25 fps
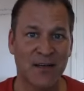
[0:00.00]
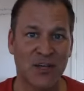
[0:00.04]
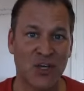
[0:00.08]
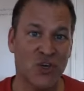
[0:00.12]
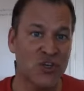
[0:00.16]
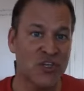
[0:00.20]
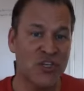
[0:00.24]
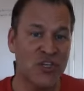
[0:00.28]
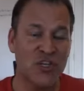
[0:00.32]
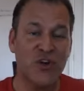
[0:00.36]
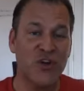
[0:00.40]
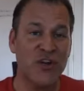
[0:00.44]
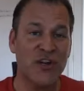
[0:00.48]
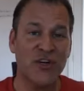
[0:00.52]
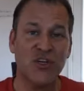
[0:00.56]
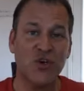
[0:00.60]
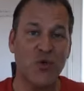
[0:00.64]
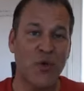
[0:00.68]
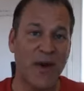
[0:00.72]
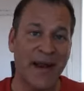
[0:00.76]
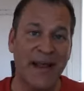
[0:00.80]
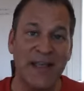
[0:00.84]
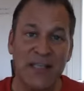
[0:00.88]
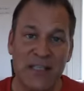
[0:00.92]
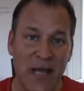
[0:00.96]
You didn't
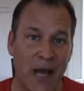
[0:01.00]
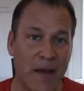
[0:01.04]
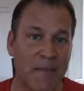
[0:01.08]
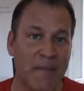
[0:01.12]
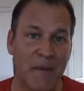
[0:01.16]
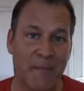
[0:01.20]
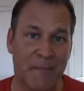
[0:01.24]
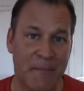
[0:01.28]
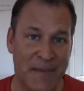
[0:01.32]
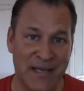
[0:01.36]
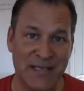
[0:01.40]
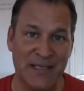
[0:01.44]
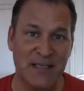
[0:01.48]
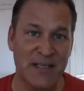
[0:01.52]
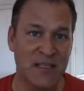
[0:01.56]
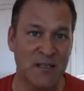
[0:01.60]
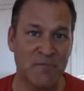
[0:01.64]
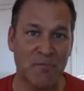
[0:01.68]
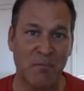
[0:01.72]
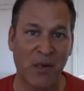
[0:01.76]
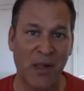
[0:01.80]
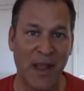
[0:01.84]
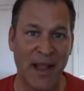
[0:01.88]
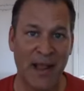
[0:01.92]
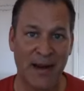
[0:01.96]
do any type of
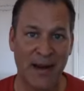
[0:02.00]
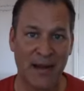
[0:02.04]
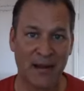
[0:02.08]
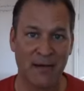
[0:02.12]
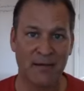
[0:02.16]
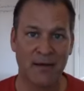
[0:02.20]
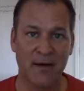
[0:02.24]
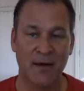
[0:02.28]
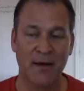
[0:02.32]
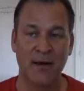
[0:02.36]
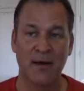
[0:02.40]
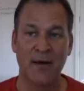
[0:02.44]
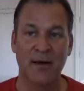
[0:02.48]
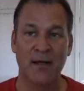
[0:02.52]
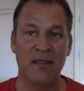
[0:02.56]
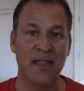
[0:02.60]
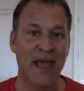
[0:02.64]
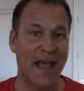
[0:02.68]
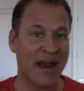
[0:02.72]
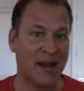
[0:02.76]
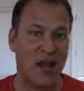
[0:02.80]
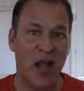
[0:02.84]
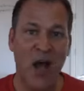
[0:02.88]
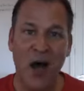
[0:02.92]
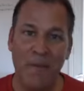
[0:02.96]
business planning.
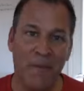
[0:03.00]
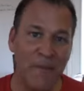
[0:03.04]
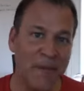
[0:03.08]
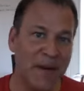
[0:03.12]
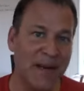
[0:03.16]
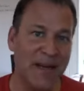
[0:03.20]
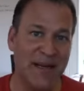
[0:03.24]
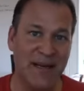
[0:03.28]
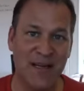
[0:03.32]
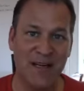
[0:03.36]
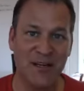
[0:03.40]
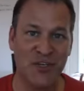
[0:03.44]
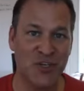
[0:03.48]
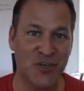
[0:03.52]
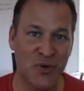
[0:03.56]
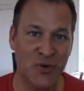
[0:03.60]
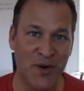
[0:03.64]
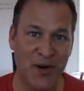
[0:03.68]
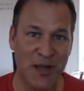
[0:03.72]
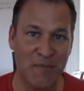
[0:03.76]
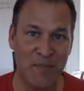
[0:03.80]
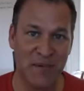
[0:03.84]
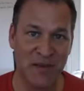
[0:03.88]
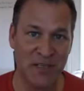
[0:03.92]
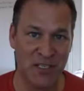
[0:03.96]
That company didn't
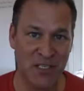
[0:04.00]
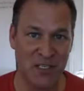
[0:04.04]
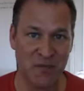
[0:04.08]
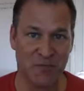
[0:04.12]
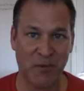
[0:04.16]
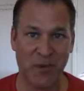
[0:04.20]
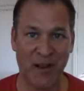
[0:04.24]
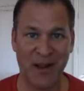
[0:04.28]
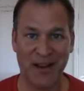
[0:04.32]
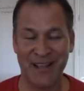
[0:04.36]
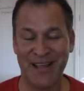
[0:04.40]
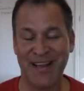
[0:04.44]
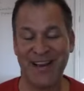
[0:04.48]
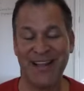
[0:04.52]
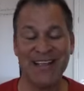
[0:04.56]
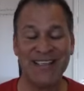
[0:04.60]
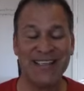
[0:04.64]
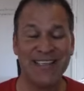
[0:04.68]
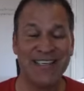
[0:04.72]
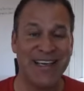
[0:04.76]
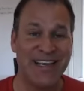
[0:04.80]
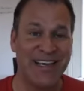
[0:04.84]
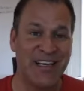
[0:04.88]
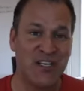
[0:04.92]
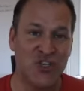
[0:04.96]
do any business planning. They
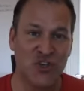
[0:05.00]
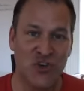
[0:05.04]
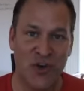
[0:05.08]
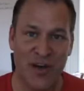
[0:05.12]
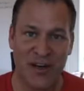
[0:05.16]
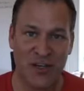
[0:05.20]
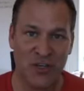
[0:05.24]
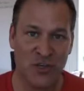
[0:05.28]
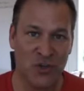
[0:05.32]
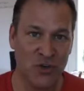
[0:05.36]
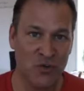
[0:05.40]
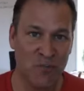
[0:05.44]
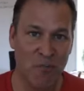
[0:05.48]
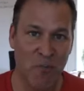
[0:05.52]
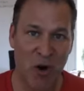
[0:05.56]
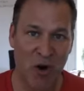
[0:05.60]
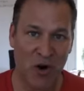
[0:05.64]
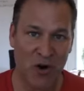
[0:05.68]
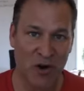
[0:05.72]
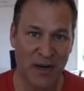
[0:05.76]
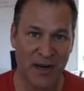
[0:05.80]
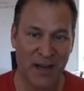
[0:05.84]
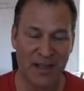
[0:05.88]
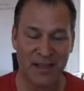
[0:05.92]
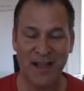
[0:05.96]
didn't teach you how to do
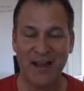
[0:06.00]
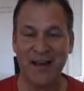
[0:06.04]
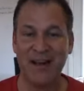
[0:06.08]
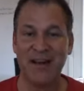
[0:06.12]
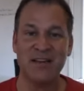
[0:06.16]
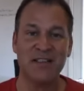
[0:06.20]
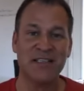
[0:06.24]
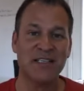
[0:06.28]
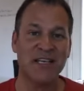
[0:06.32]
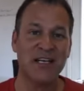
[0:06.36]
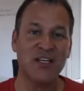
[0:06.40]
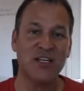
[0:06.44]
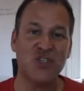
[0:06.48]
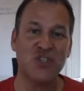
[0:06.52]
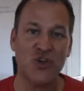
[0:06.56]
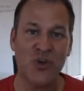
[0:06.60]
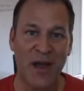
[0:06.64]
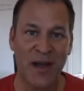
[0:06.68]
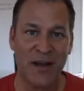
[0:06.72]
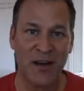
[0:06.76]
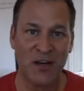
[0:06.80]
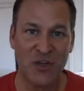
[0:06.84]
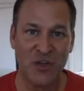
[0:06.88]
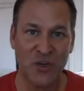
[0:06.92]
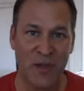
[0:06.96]
marketing. They didn't teach you
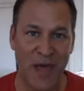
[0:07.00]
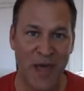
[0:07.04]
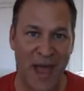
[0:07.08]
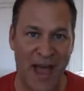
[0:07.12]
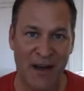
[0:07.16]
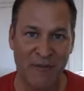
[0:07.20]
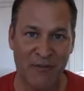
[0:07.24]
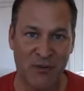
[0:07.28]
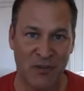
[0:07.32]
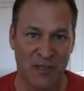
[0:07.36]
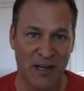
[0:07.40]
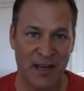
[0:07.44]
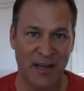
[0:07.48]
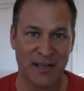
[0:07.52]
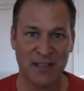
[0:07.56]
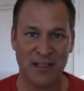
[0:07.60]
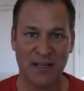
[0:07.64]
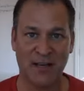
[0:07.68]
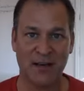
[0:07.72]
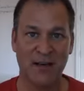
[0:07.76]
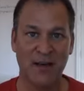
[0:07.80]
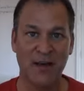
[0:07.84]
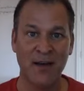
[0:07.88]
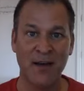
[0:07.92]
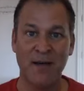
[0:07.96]
how to do the
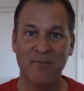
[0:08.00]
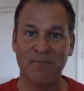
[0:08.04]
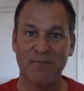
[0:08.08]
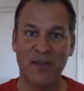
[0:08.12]
advertising.